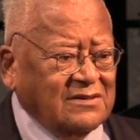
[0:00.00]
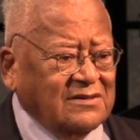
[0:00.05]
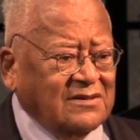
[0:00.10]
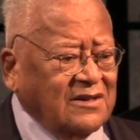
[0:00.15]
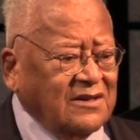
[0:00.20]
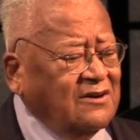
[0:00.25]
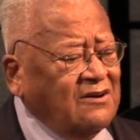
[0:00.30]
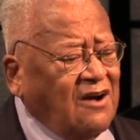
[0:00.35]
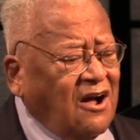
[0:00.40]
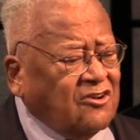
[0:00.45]

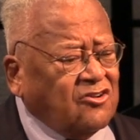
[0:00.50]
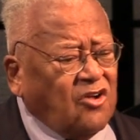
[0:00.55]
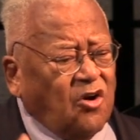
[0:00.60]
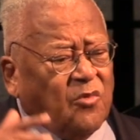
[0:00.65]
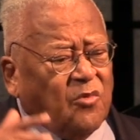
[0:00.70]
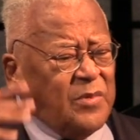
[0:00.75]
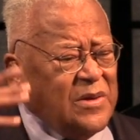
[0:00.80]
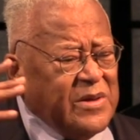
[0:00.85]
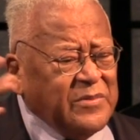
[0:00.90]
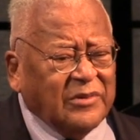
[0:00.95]
There are
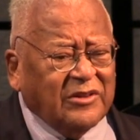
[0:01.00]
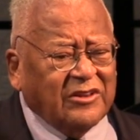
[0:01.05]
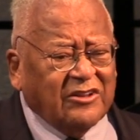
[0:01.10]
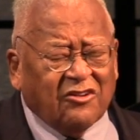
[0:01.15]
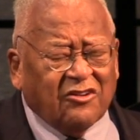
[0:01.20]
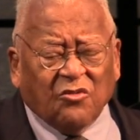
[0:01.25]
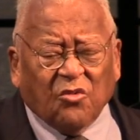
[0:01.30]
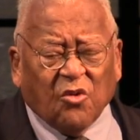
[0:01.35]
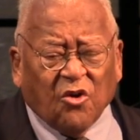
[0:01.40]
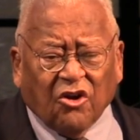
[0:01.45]
no people in
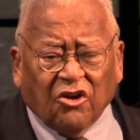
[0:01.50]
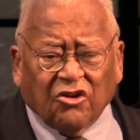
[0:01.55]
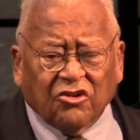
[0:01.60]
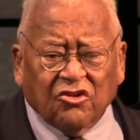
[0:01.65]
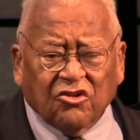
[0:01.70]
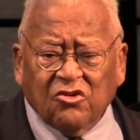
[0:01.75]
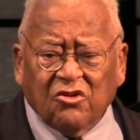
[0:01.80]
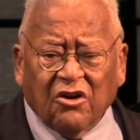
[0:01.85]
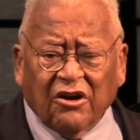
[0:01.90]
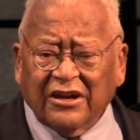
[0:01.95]
the
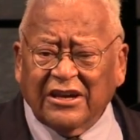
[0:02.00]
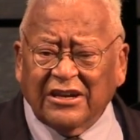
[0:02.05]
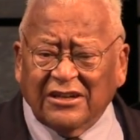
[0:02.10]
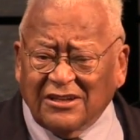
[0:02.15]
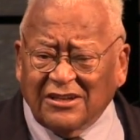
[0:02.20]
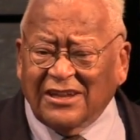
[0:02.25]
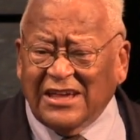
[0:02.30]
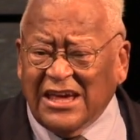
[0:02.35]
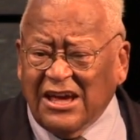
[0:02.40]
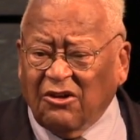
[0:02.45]
world who are
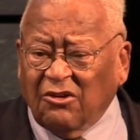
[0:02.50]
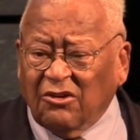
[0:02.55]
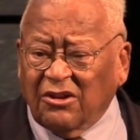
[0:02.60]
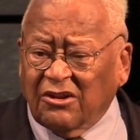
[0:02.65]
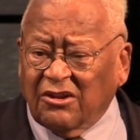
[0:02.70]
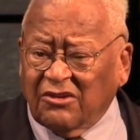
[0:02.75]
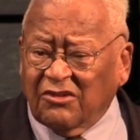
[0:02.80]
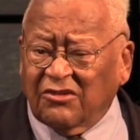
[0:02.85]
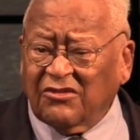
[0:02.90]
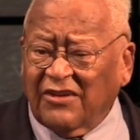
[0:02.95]
illegal
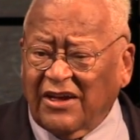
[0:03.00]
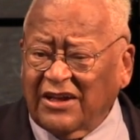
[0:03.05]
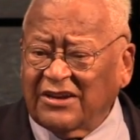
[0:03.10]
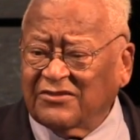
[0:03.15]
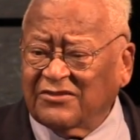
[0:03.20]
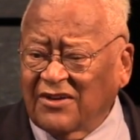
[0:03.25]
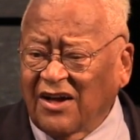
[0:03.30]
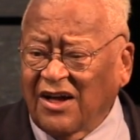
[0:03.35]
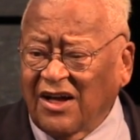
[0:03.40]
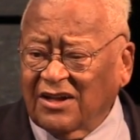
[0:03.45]
in the sight
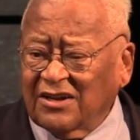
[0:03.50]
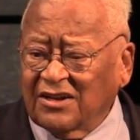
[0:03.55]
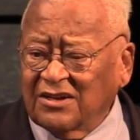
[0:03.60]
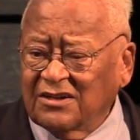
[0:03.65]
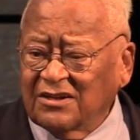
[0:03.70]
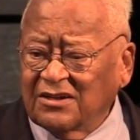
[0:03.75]
of God.